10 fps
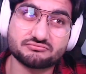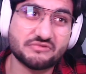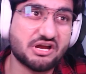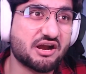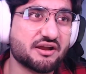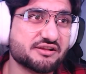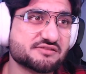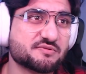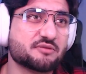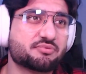Alright, he's
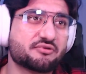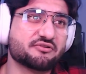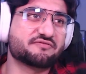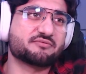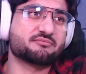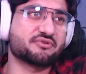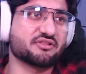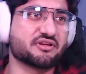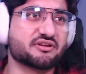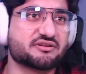bulletproof.
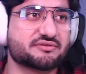Brilliant.